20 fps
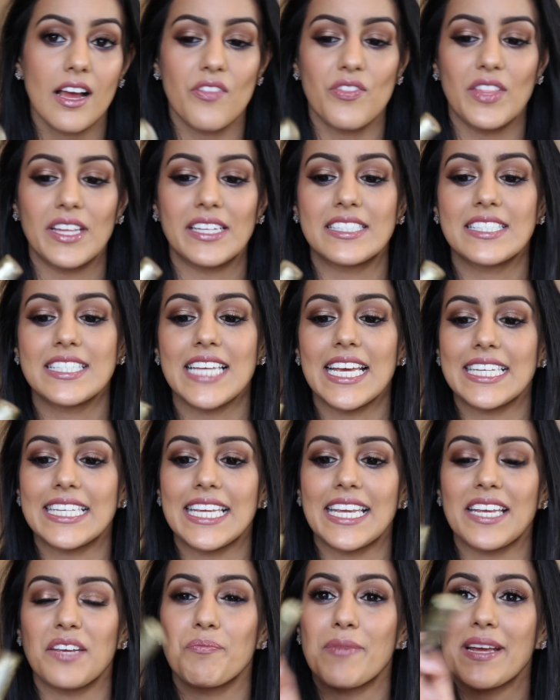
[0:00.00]
and then
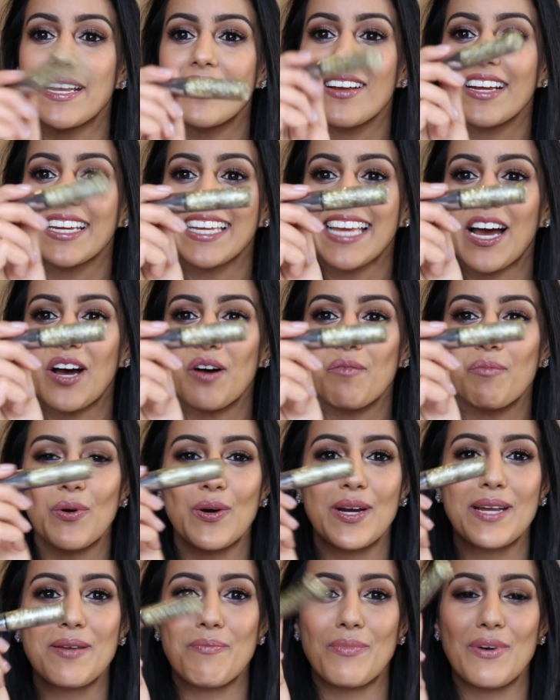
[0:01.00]
taking Midnight
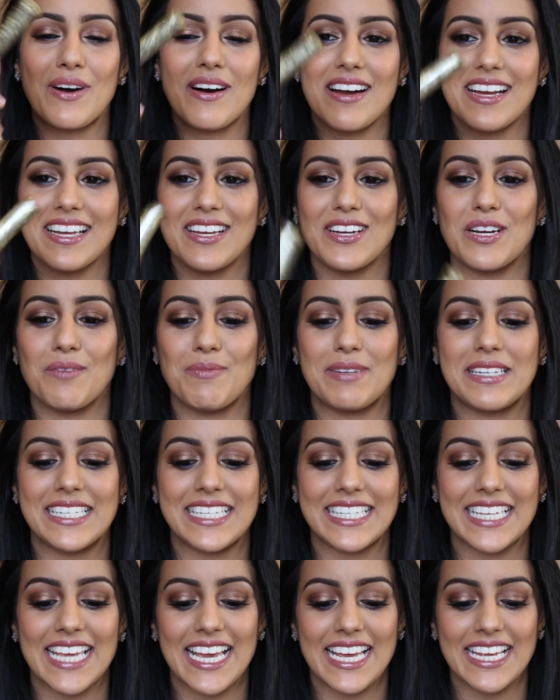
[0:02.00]
Cowboy by Urban
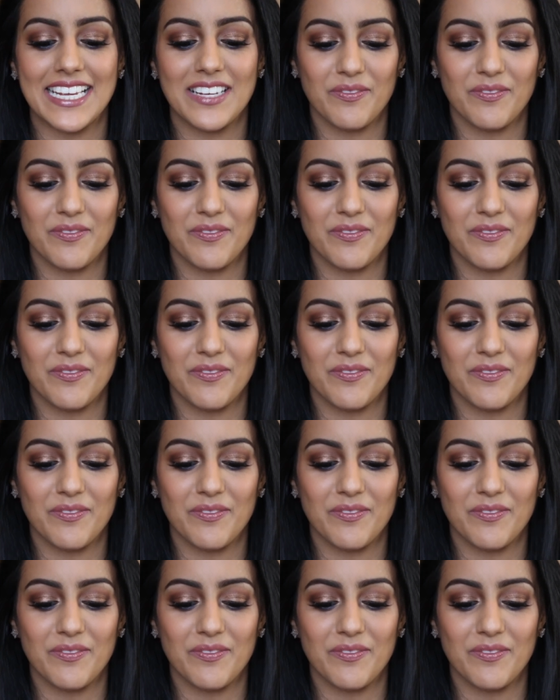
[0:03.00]
Decay,